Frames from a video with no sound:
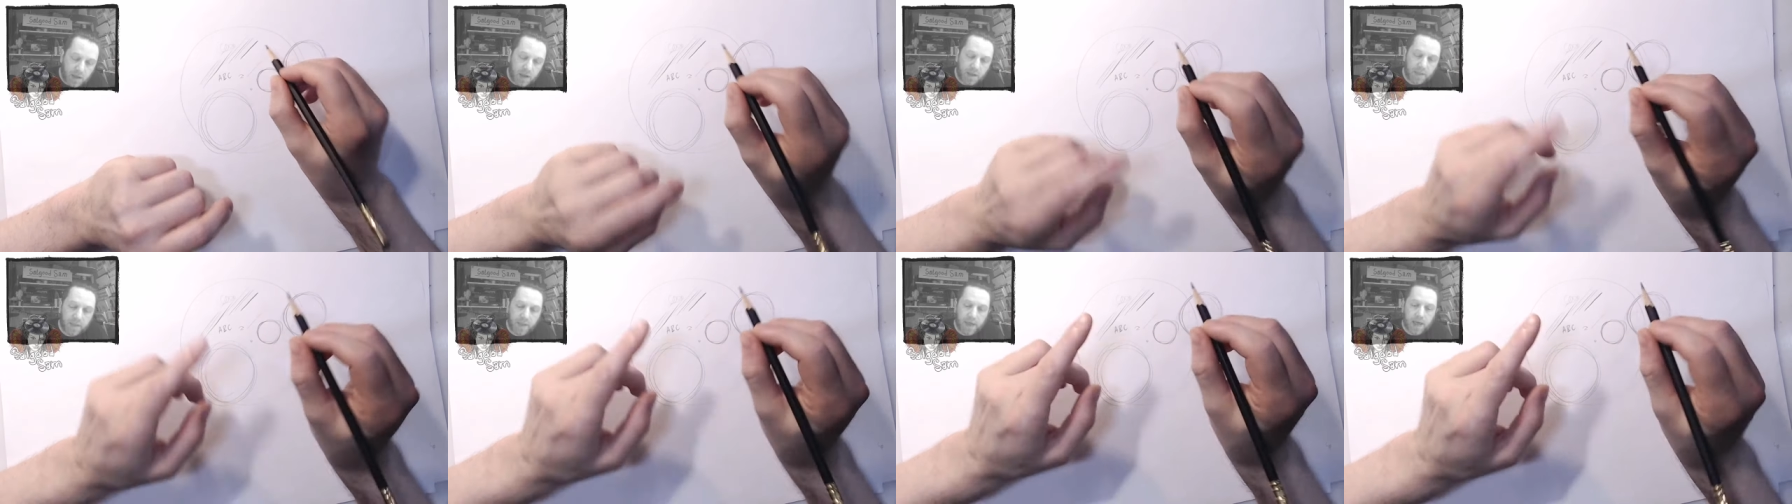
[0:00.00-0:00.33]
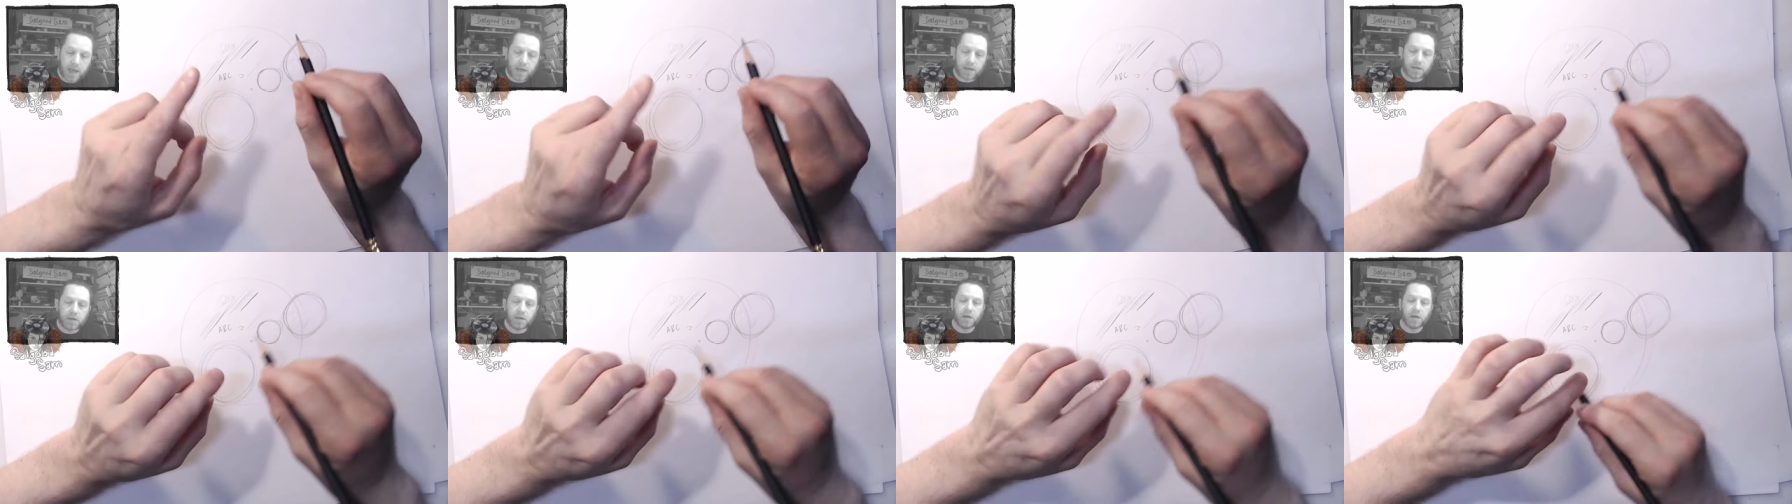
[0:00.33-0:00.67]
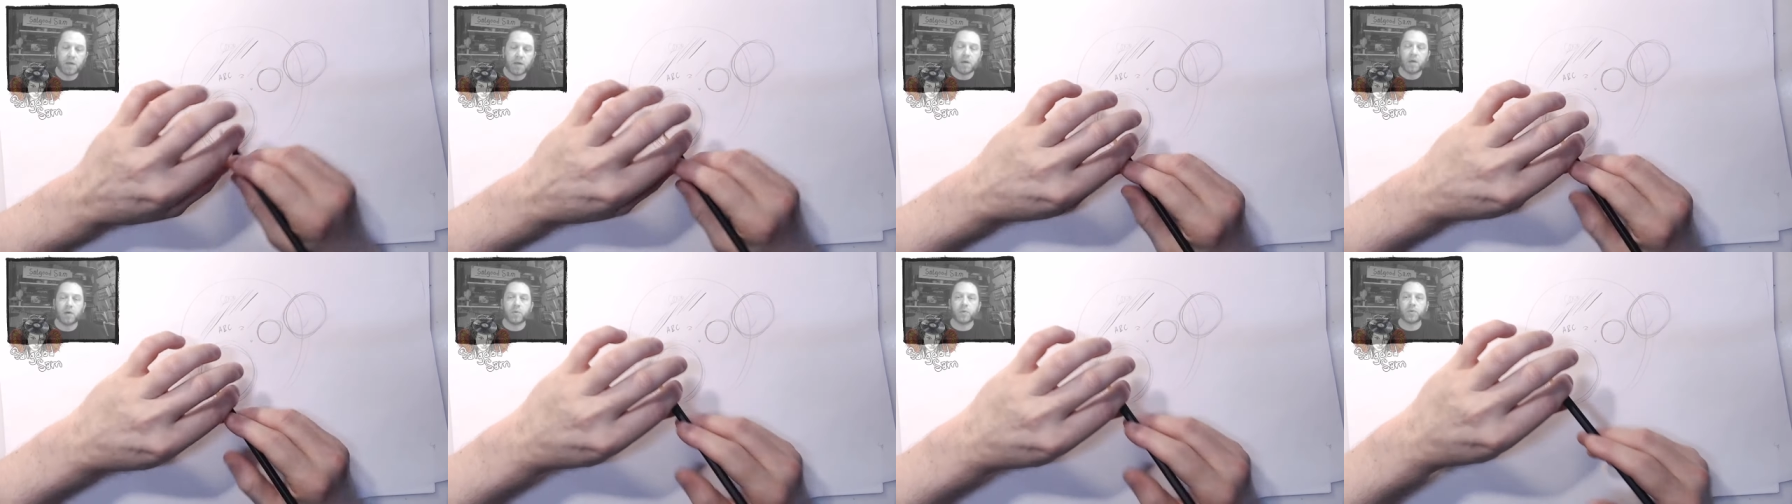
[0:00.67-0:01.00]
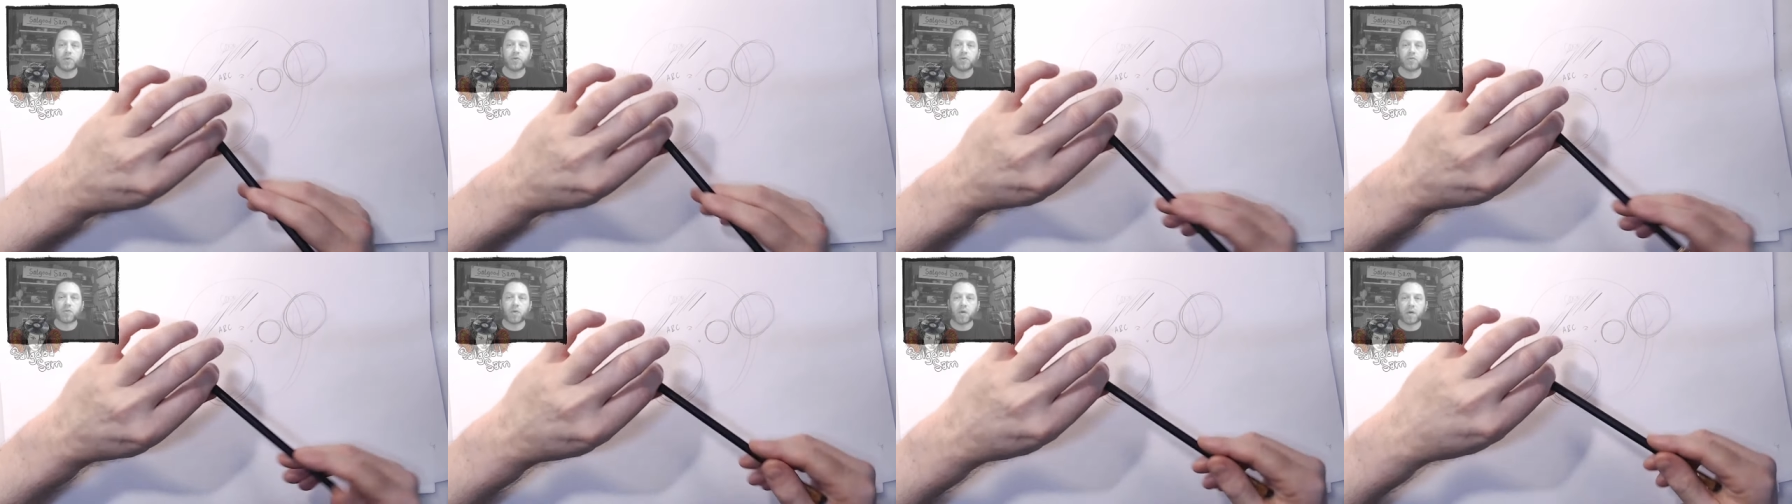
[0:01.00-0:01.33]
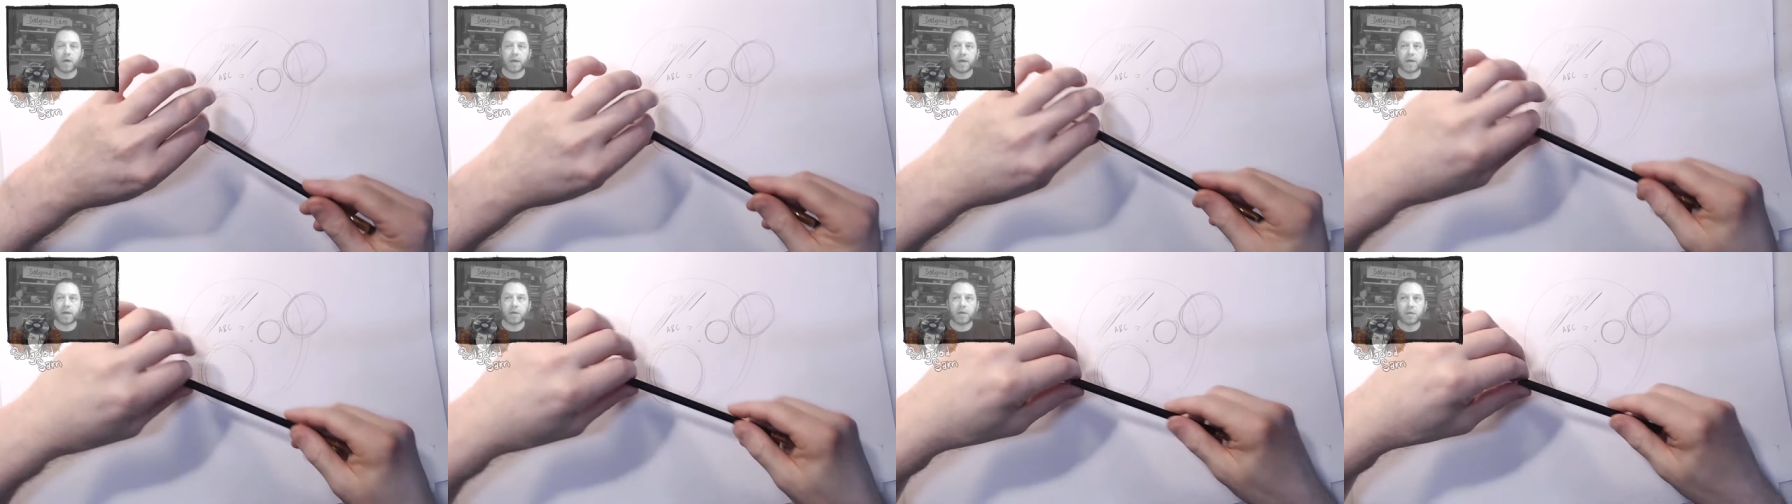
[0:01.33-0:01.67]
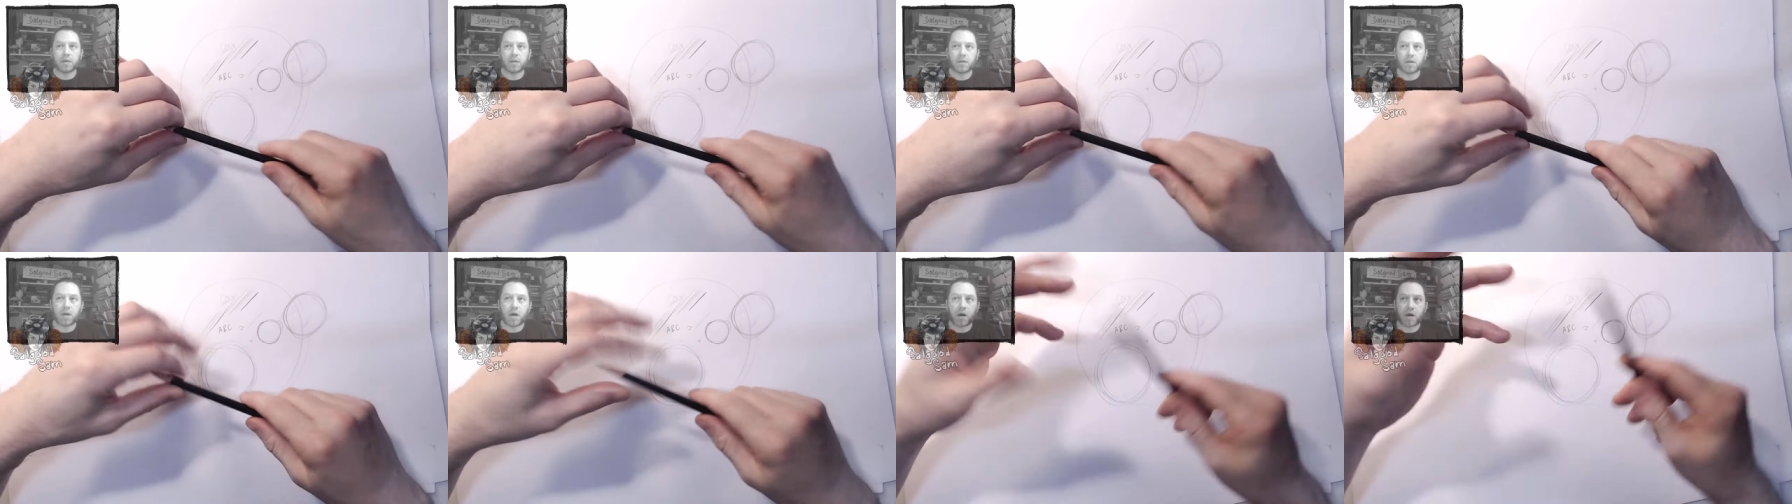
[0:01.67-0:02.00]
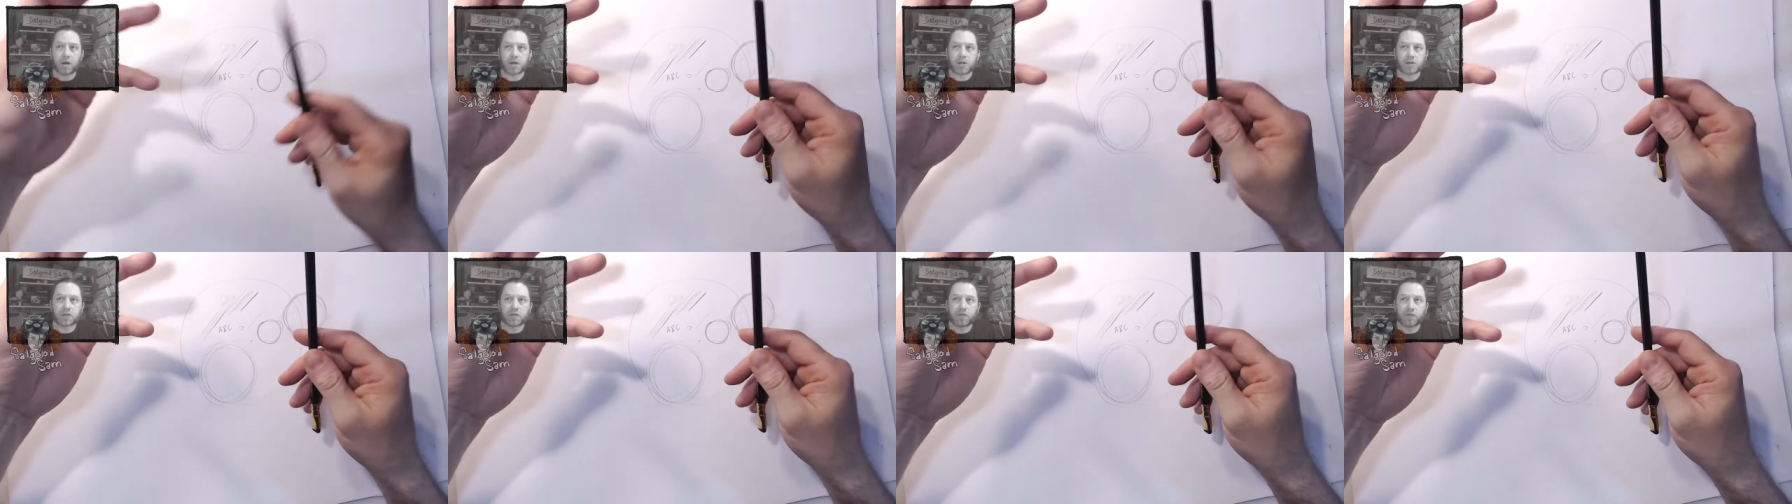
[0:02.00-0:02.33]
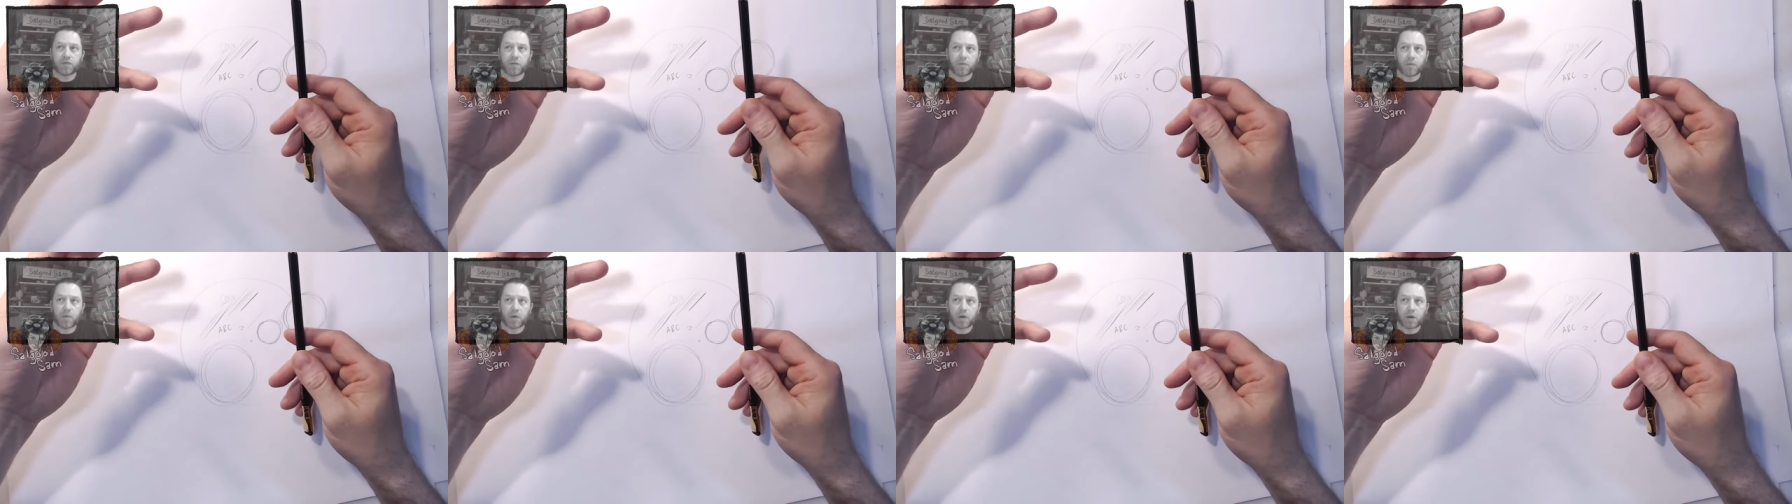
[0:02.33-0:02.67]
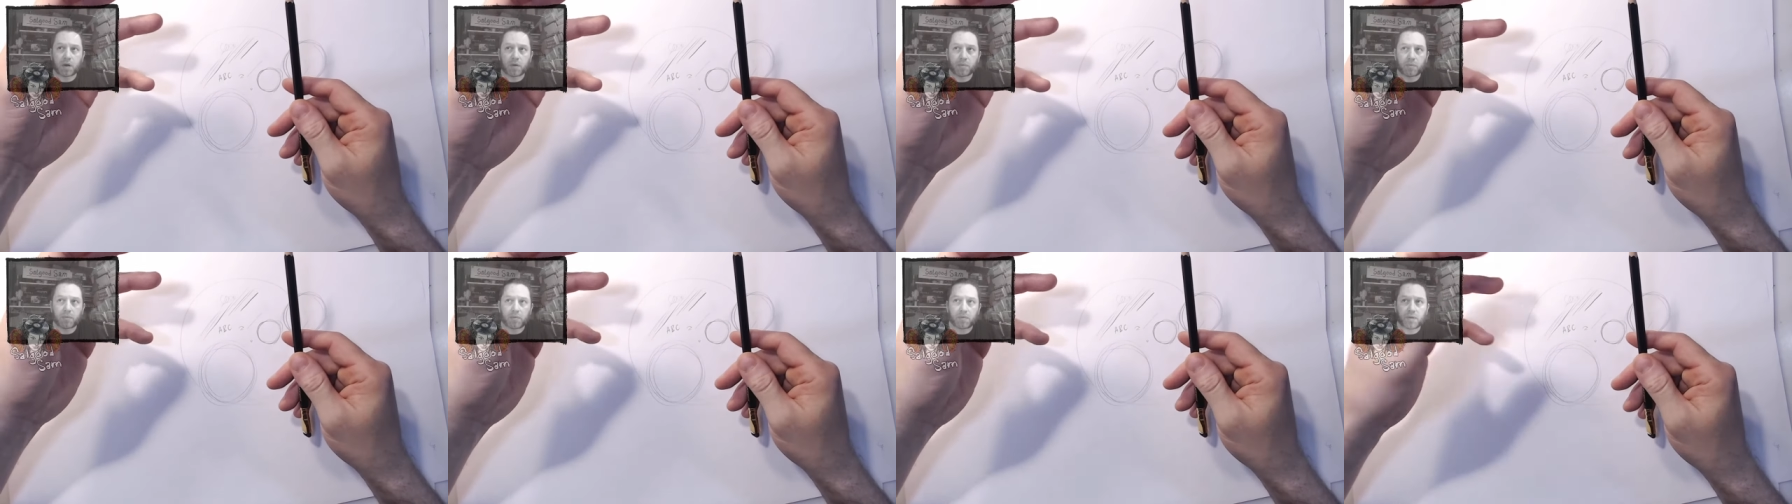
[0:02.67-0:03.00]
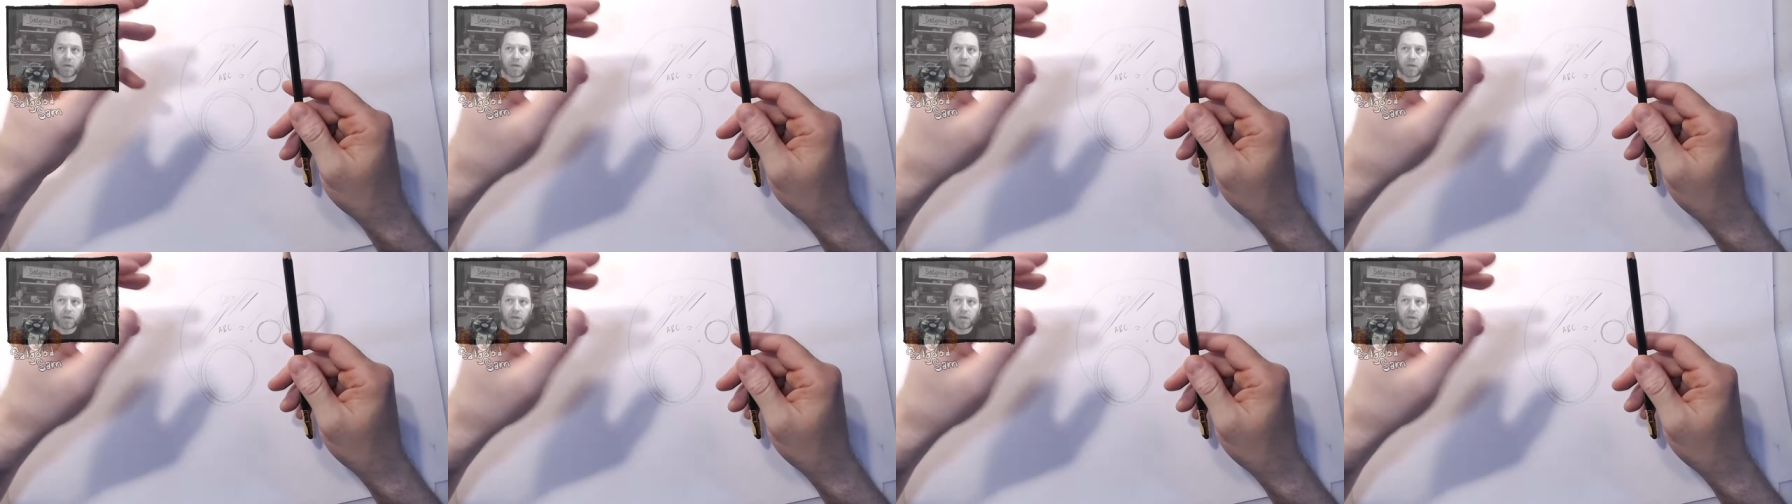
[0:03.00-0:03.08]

And then when you're drawing large forms,